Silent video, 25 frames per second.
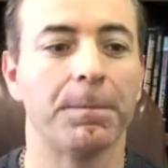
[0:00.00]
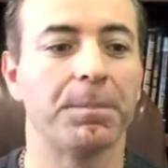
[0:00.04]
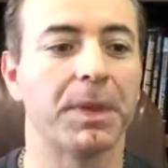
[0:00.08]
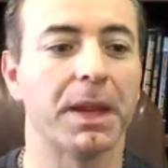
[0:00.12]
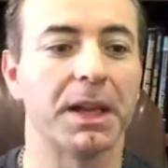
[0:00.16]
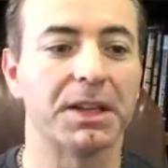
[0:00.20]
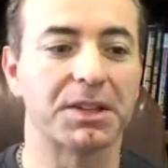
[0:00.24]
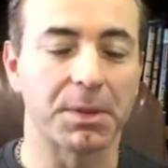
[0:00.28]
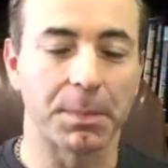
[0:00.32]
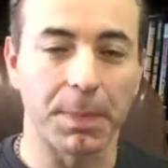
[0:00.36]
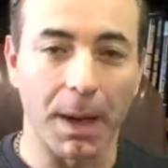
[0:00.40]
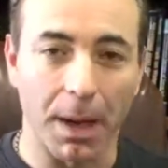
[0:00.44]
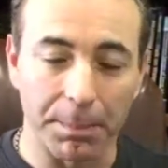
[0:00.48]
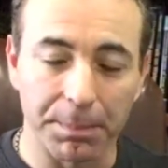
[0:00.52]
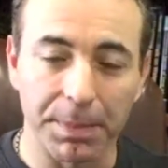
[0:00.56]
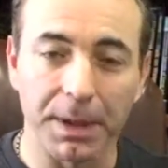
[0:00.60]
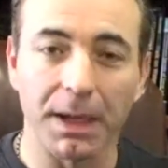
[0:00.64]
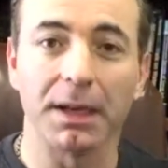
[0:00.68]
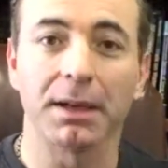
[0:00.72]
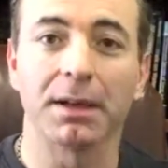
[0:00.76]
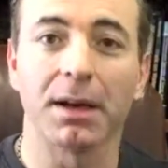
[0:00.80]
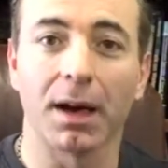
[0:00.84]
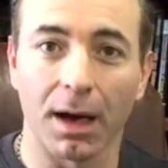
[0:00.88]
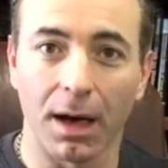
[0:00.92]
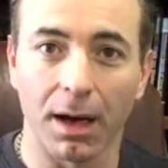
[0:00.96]
It's about
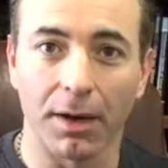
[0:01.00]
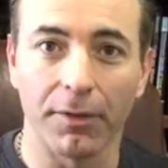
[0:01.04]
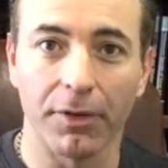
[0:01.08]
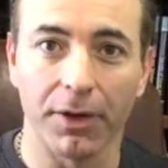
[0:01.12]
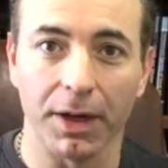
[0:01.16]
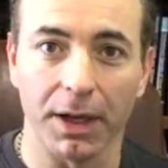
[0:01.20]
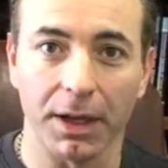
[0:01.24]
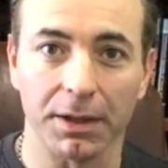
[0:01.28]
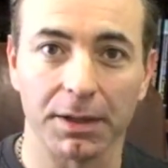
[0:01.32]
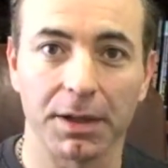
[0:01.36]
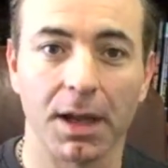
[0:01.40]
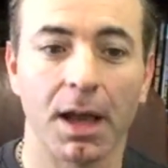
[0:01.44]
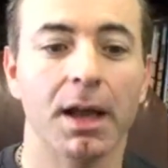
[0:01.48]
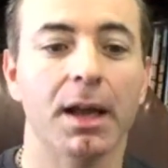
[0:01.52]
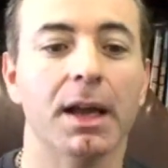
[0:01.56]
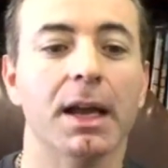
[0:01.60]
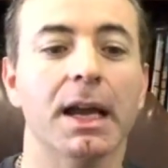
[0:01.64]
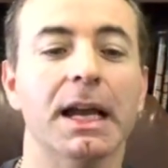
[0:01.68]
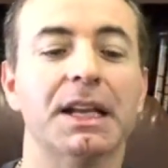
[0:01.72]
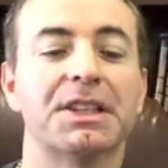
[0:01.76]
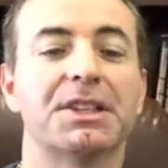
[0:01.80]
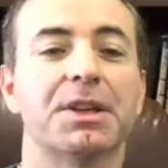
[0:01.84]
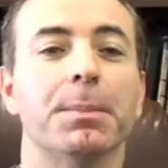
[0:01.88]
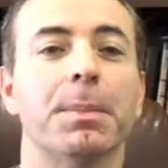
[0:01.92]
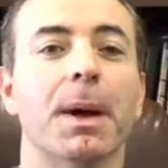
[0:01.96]
being confident.
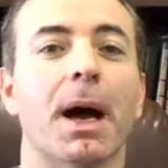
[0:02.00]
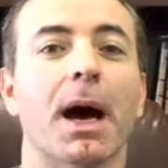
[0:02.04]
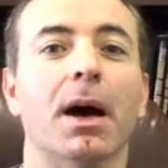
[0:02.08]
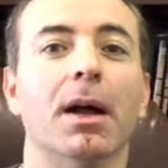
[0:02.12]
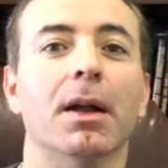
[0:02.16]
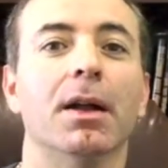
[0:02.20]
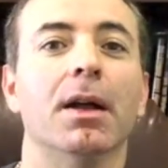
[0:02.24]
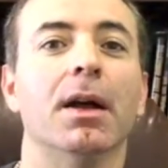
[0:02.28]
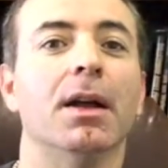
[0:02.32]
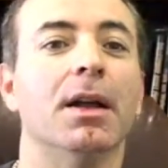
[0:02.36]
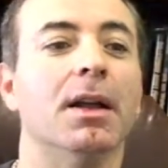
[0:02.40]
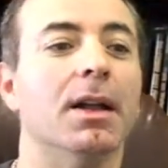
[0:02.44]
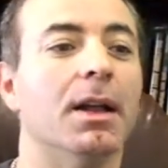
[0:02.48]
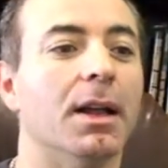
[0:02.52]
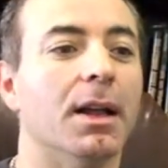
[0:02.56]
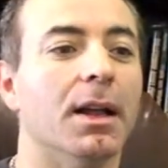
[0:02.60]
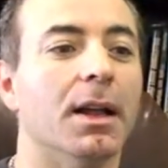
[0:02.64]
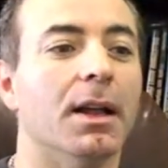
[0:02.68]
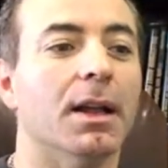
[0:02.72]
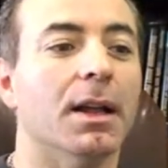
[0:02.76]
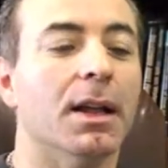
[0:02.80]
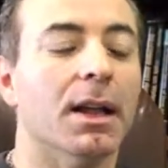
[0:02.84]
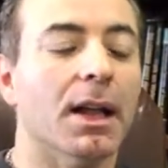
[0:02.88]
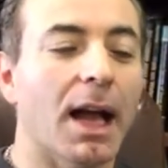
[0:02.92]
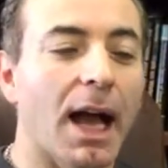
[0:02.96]
It's about
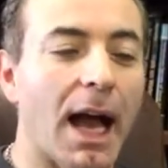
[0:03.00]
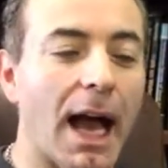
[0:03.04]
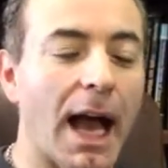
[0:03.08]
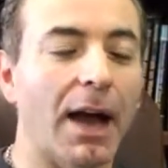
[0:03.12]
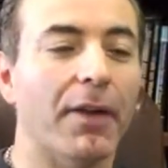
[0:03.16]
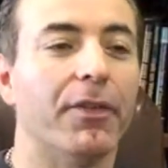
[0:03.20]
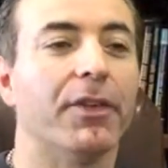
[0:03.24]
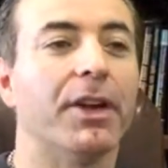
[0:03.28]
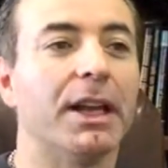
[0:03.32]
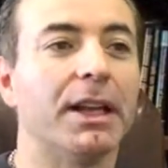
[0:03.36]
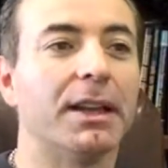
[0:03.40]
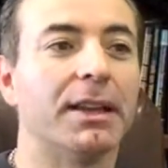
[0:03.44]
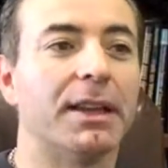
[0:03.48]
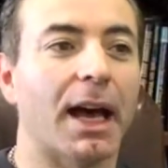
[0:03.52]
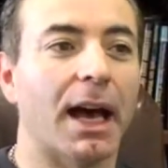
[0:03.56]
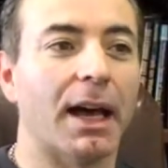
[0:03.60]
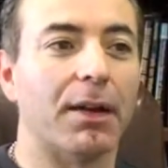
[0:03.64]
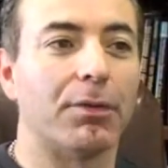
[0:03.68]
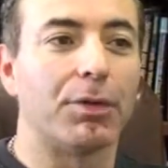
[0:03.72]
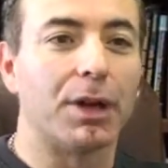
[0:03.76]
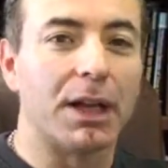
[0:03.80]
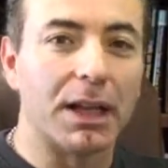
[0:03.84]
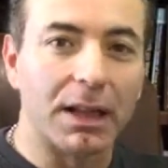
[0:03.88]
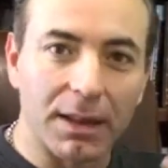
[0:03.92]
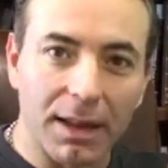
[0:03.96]
having
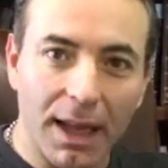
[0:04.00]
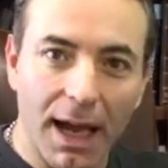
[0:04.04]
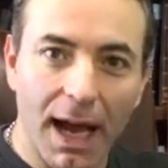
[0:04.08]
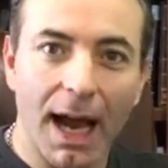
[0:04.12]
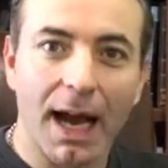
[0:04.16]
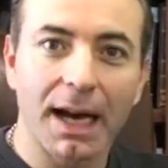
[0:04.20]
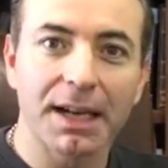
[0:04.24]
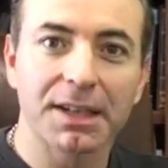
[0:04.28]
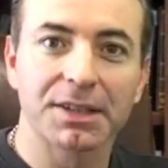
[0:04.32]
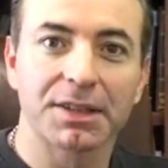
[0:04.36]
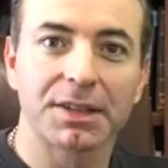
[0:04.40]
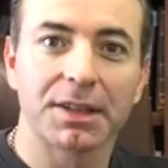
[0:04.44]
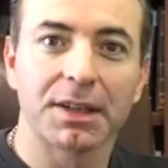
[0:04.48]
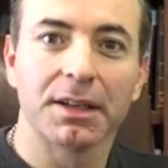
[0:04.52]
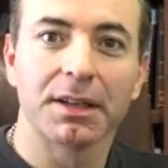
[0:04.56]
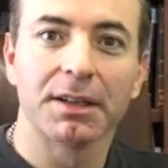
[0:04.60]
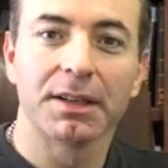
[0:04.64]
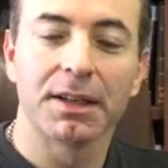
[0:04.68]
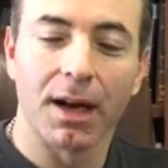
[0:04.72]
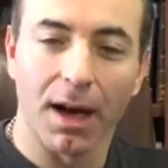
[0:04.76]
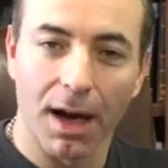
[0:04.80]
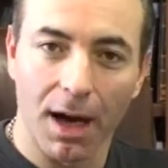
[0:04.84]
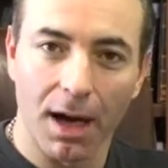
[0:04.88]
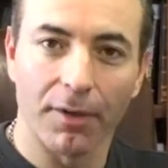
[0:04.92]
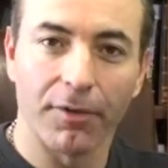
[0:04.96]
that relaxed
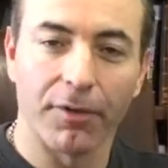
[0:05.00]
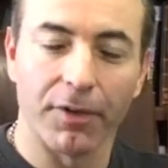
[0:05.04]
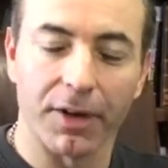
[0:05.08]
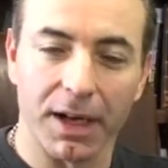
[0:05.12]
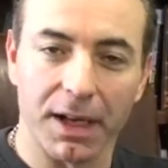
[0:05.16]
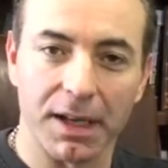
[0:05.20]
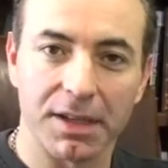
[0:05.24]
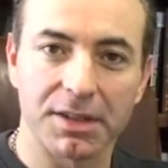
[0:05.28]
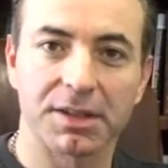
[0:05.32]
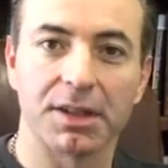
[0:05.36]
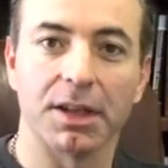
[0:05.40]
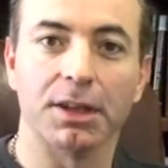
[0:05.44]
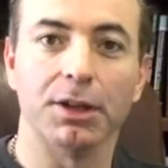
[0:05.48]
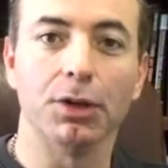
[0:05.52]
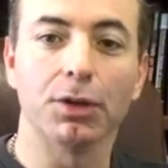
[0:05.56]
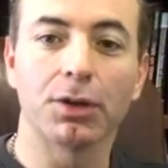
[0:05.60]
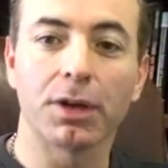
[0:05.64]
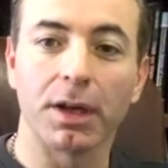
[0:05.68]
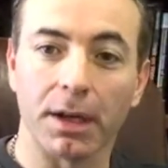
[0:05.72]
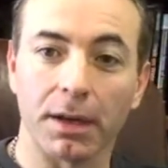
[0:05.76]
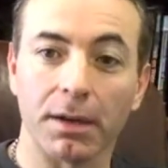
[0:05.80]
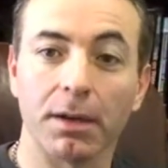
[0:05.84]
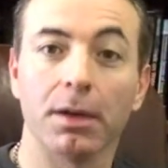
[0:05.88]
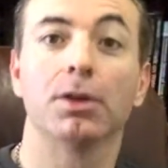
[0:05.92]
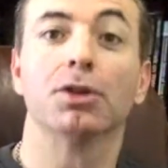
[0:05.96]
confidence that you
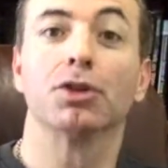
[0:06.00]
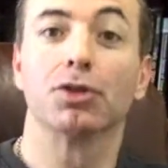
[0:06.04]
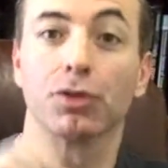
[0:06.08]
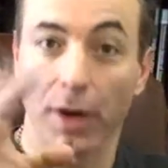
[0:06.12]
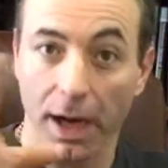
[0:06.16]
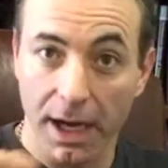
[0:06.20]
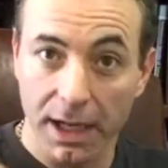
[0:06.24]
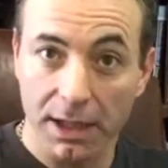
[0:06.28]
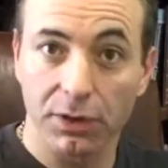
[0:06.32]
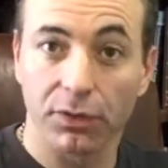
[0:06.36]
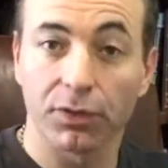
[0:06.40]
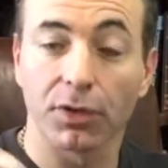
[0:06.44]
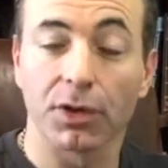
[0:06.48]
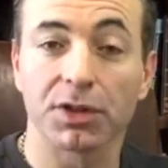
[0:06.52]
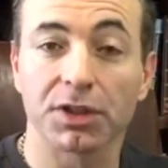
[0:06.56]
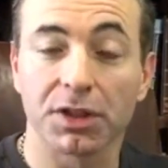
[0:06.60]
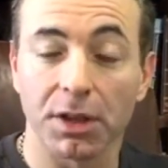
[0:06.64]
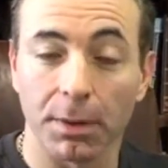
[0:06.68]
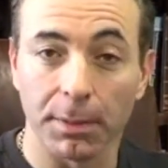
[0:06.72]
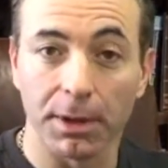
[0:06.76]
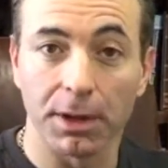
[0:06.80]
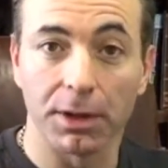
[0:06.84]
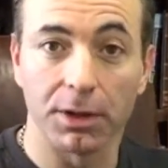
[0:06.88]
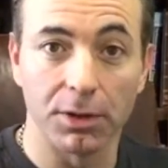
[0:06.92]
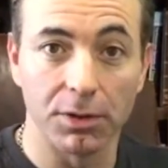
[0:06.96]
can transfer
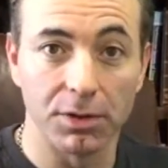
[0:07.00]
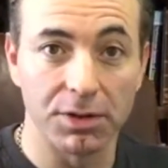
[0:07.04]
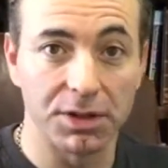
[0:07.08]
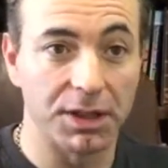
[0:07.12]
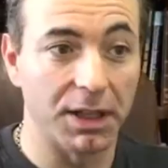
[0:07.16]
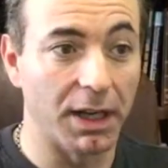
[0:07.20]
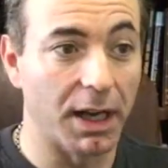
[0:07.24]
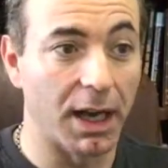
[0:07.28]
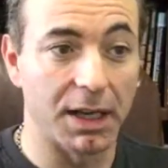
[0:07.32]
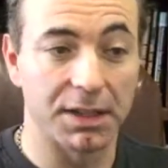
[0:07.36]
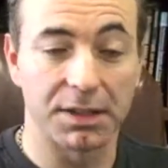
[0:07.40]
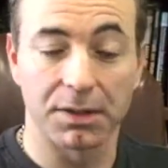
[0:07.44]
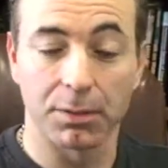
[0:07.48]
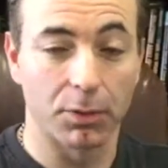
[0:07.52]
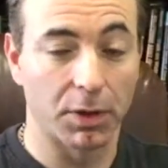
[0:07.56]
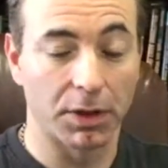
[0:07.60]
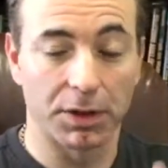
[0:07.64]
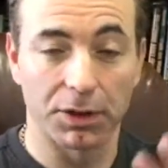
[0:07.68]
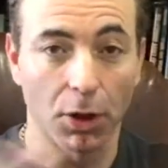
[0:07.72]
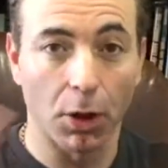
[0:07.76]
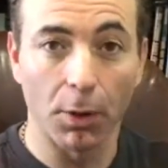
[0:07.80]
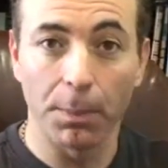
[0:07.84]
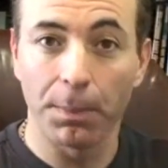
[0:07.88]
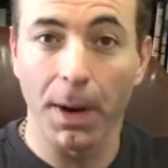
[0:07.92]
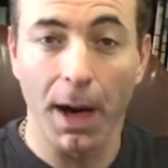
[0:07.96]
some enthusiasm with
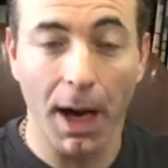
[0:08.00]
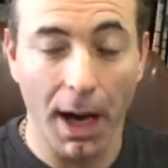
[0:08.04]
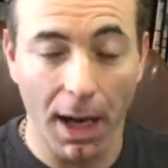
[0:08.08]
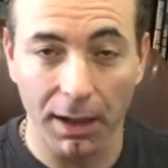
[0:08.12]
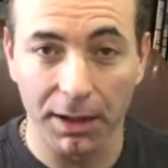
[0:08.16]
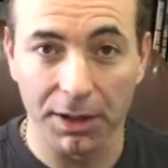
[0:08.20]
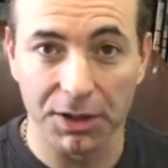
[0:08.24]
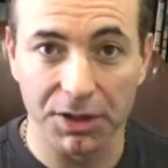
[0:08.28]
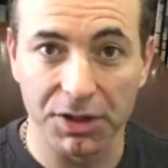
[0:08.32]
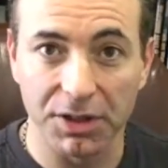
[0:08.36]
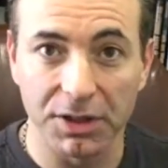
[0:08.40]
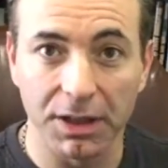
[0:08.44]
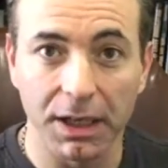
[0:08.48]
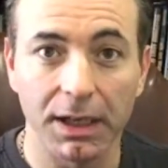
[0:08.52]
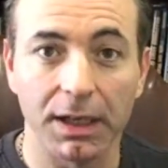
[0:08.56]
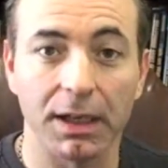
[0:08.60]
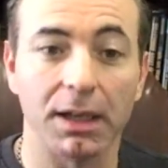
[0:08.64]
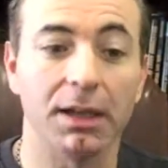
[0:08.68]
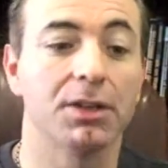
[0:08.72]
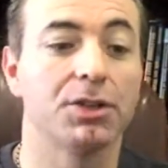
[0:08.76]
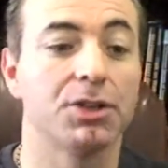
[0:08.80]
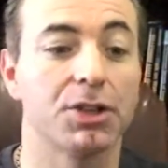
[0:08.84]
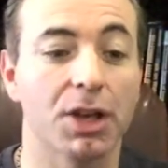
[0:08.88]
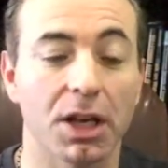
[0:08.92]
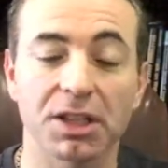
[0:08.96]
no polish
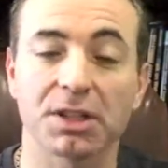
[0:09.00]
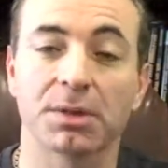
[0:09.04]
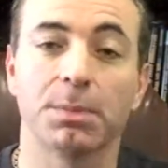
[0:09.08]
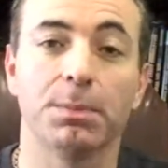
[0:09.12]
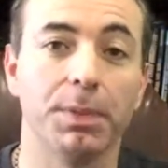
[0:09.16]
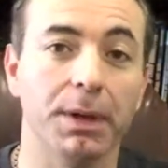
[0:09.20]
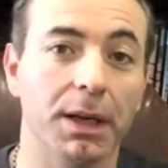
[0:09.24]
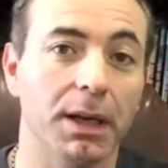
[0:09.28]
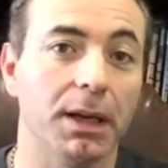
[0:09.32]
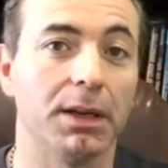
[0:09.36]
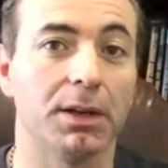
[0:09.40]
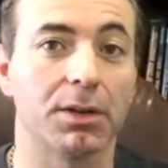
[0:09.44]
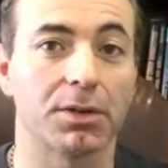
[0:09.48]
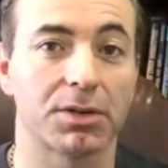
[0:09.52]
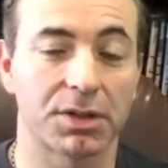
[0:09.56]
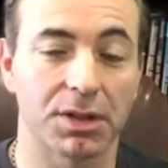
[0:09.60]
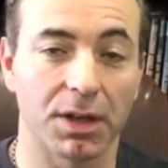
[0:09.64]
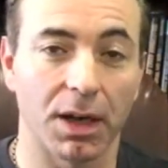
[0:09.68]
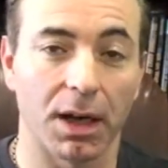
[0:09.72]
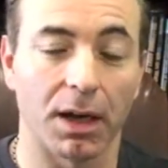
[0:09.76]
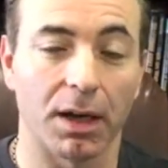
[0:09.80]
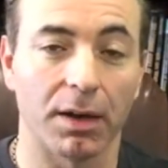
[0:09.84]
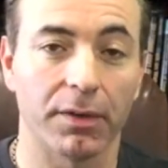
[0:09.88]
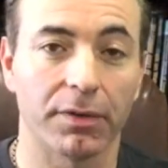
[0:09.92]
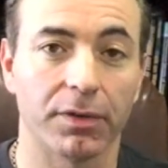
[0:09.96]
needed, just being
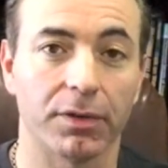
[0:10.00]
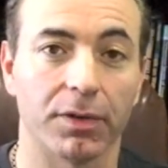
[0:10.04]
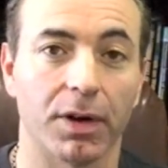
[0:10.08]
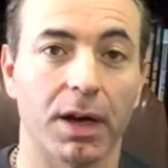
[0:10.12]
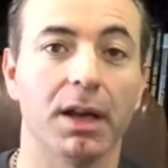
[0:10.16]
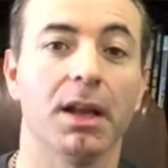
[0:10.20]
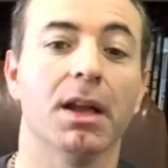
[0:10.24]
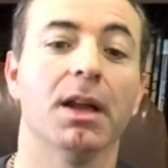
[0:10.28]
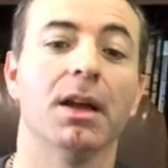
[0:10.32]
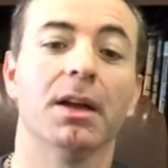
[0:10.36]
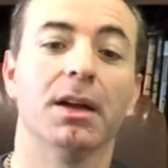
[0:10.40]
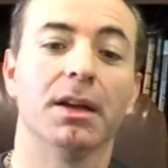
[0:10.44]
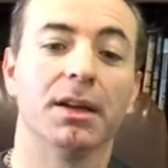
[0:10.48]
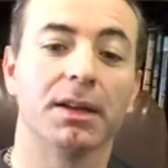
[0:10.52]
yourself, right?